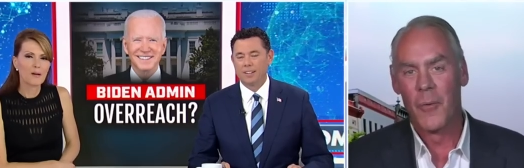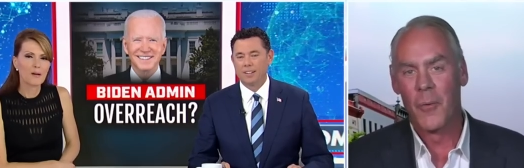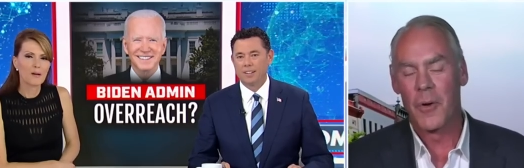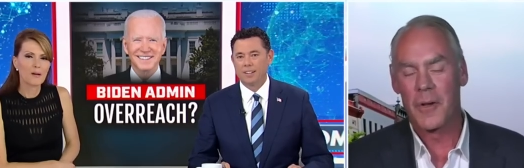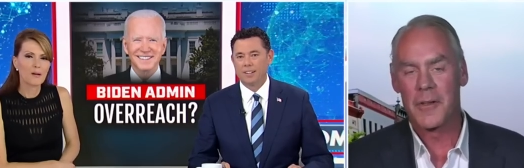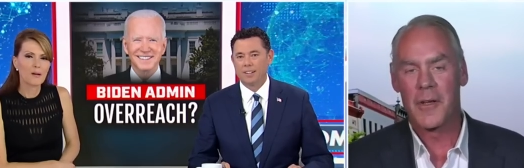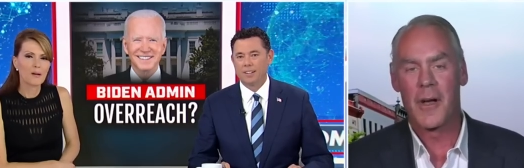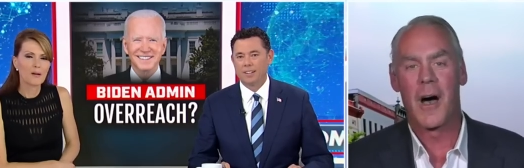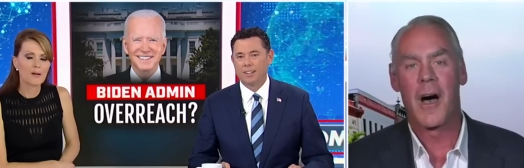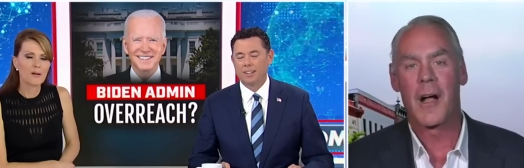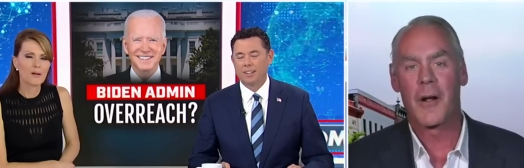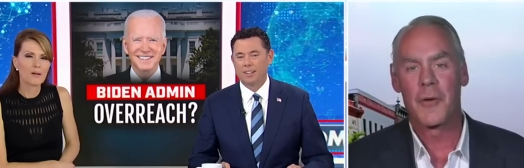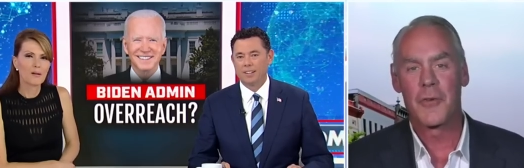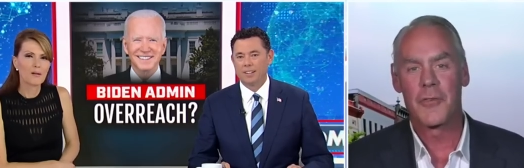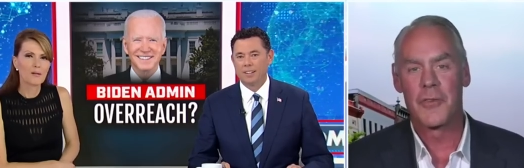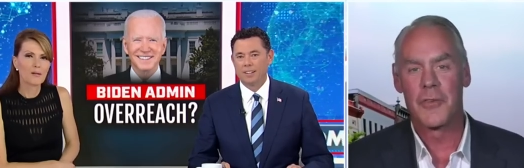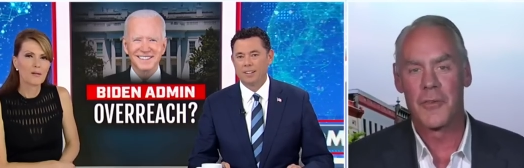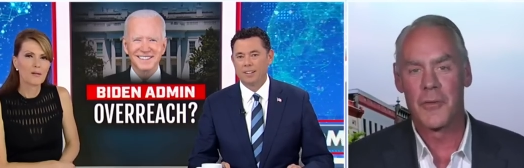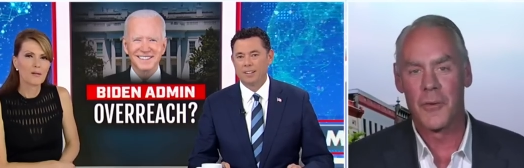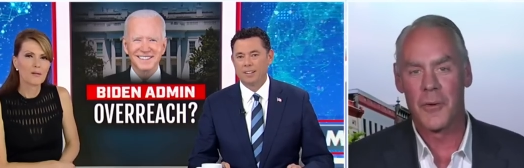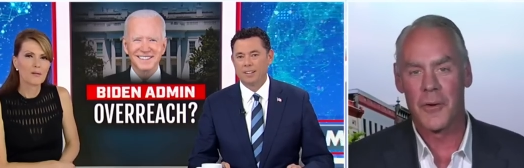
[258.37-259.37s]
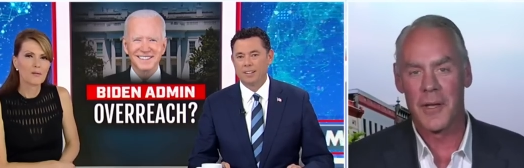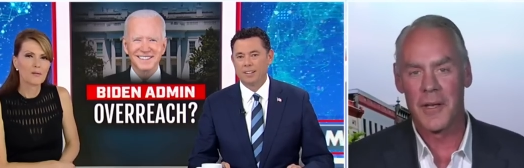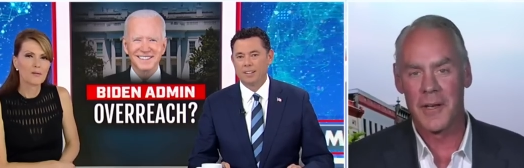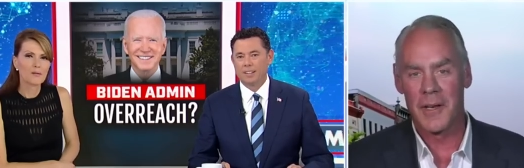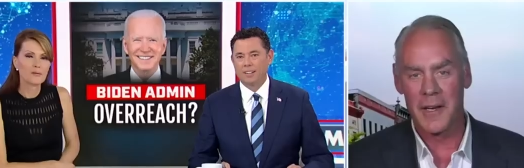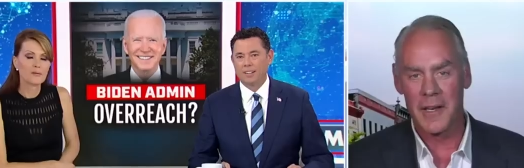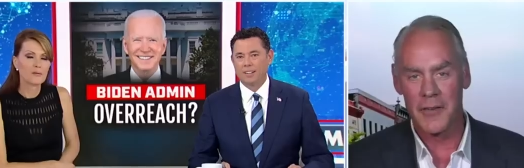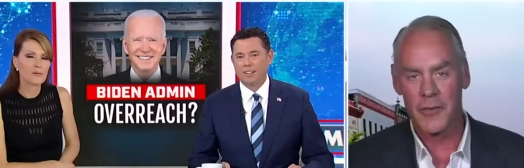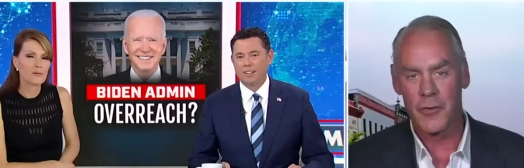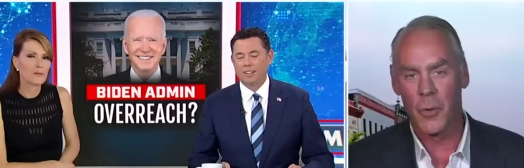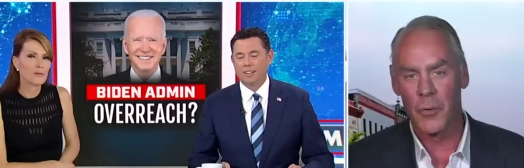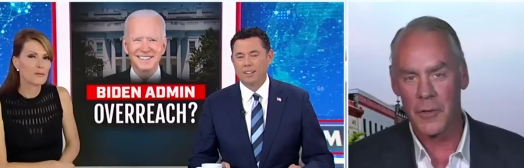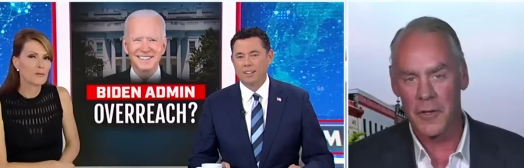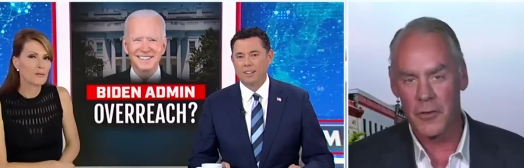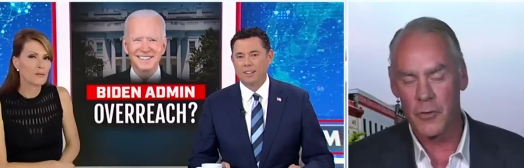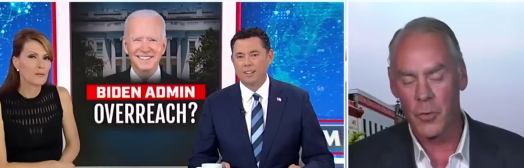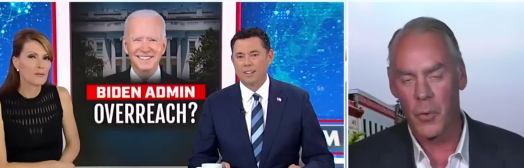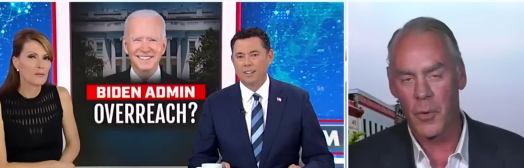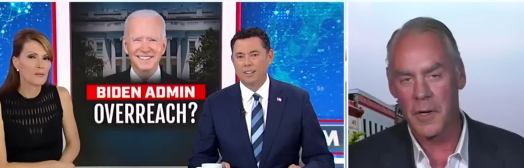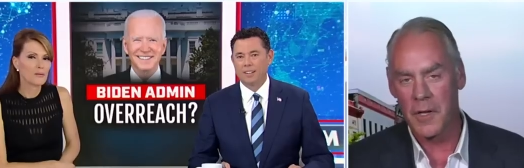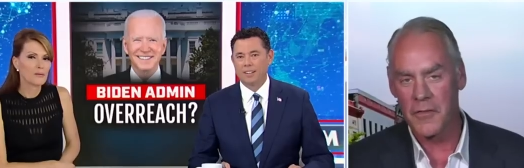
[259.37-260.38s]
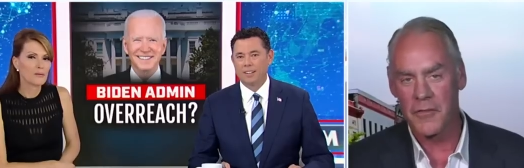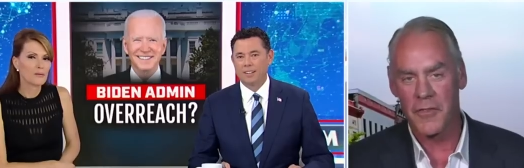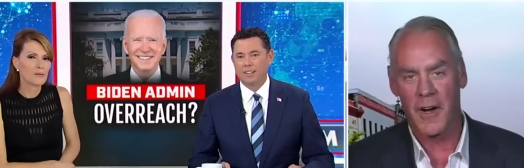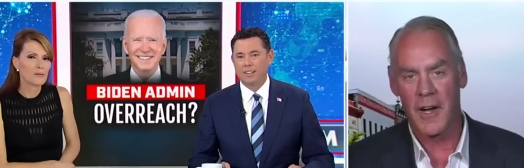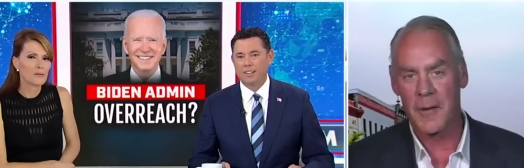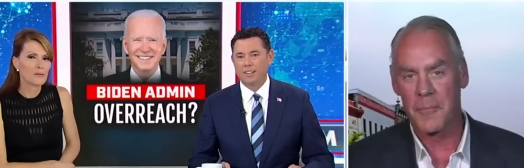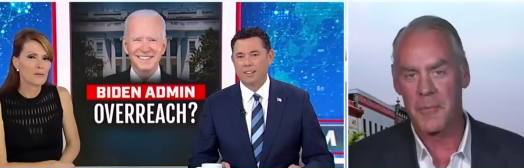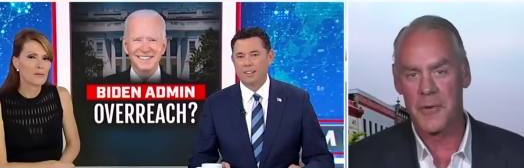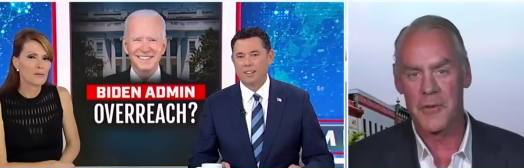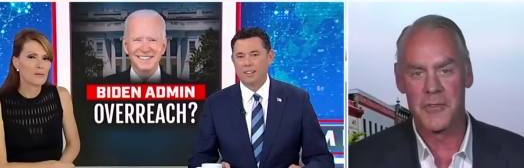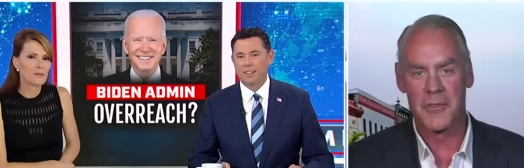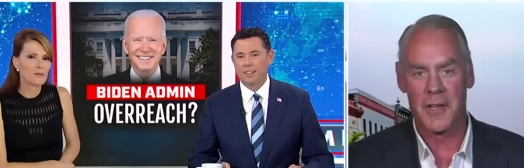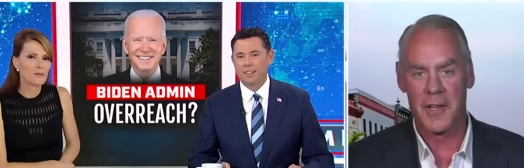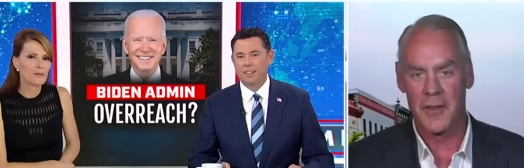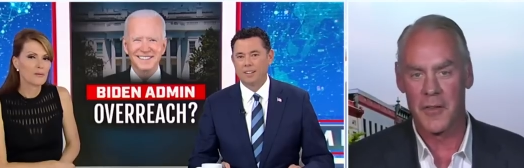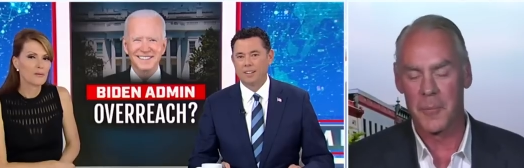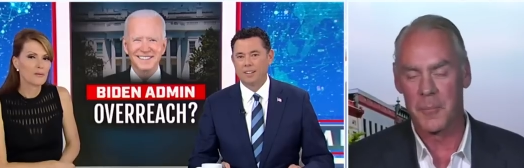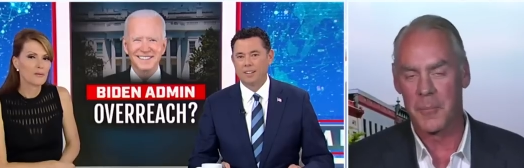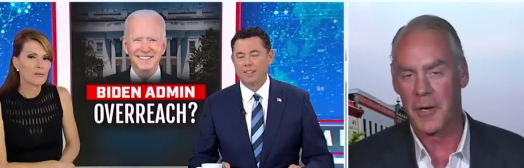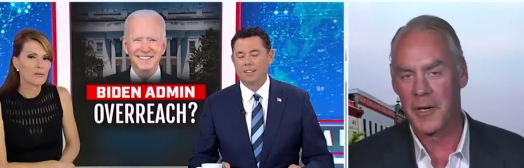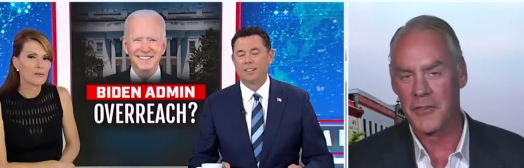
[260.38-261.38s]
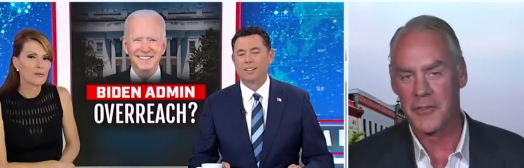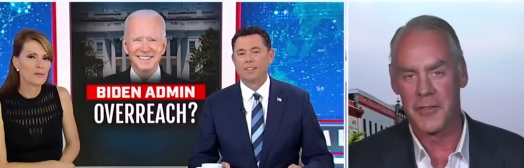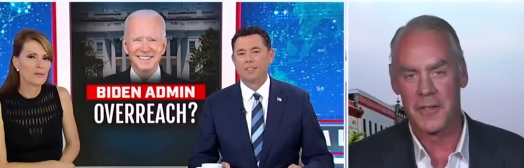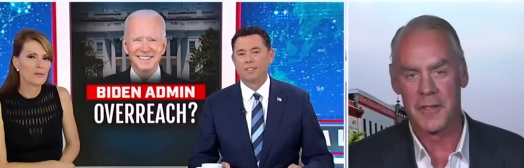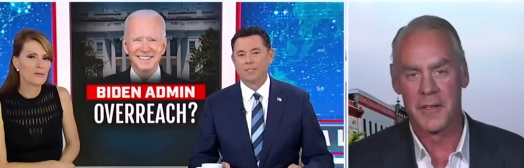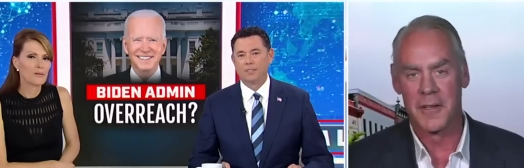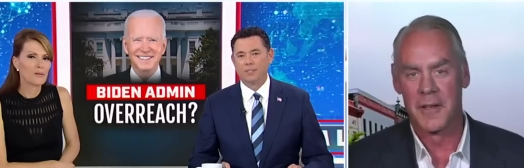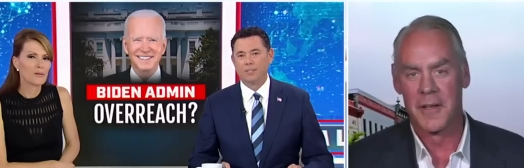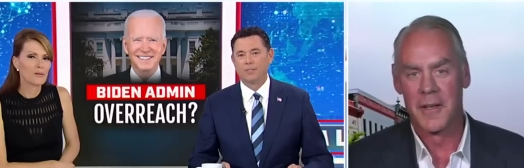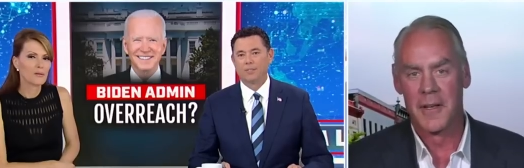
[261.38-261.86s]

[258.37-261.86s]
Speaker 1: what Congress is looking at is only twenty-five percent of the budget.